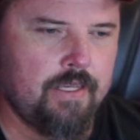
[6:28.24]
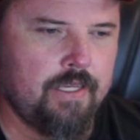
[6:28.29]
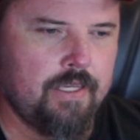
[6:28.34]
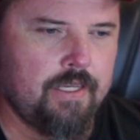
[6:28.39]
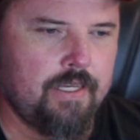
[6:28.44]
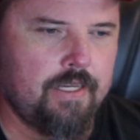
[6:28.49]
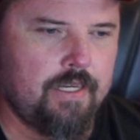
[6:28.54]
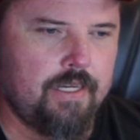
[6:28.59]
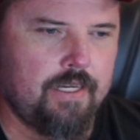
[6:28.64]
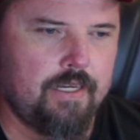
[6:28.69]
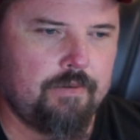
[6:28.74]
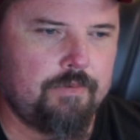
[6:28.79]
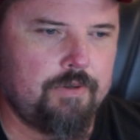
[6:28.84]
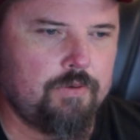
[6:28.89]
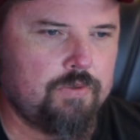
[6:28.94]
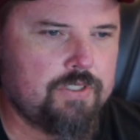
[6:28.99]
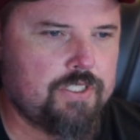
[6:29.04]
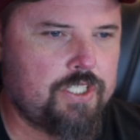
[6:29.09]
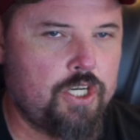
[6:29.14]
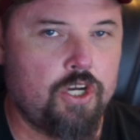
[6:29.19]
it
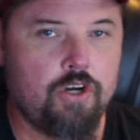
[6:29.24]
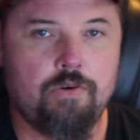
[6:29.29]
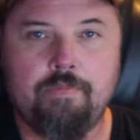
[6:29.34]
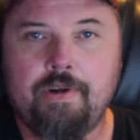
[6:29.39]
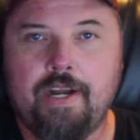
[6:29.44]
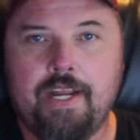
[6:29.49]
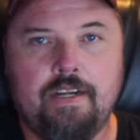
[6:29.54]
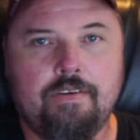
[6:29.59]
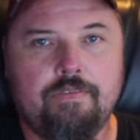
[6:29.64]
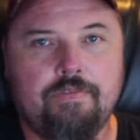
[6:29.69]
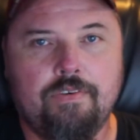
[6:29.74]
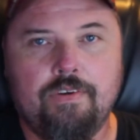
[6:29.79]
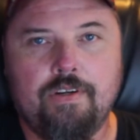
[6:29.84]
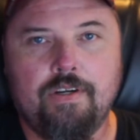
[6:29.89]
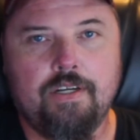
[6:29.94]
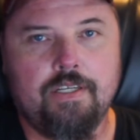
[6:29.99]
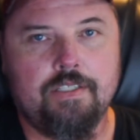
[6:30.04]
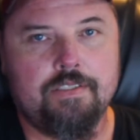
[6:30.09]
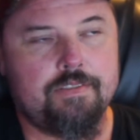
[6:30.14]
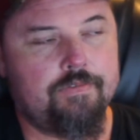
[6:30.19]
was a no-brainer for
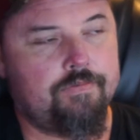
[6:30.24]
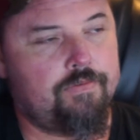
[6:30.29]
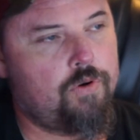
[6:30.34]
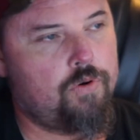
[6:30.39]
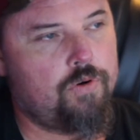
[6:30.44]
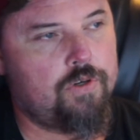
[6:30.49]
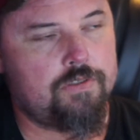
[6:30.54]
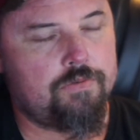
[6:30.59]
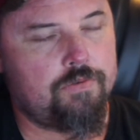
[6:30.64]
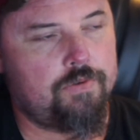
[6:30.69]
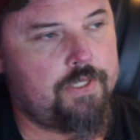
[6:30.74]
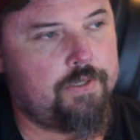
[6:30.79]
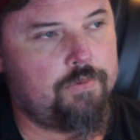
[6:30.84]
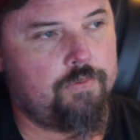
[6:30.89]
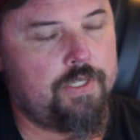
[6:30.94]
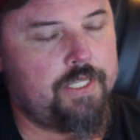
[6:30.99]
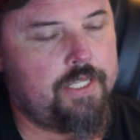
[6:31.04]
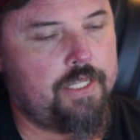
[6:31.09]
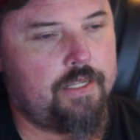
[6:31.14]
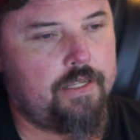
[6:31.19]
us. Of course,
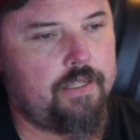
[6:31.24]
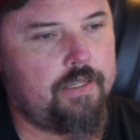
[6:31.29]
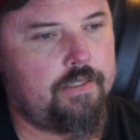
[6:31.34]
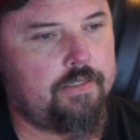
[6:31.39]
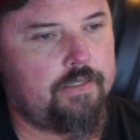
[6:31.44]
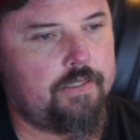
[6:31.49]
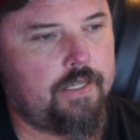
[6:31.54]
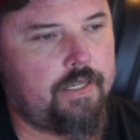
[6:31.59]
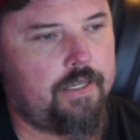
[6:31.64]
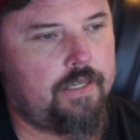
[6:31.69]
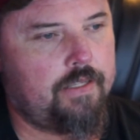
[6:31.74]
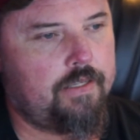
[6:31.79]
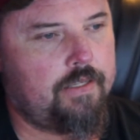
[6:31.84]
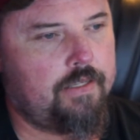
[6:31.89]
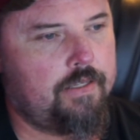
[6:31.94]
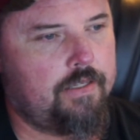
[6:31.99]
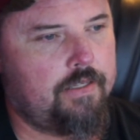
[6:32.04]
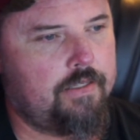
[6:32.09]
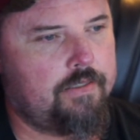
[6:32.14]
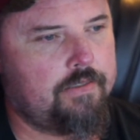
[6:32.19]
we did it,
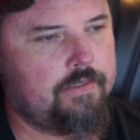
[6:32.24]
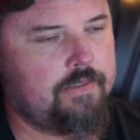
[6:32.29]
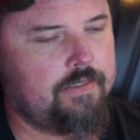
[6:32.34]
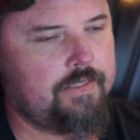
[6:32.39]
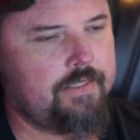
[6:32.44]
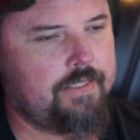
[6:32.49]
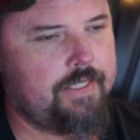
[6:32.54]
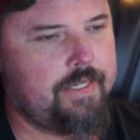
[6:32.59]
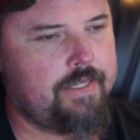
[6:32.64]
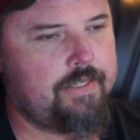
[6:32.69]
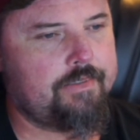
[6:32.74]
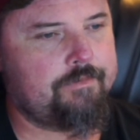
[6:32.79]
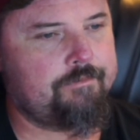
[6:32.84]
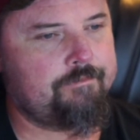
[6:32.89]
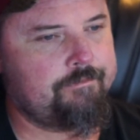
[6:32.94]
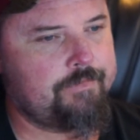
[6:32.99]
and yeah.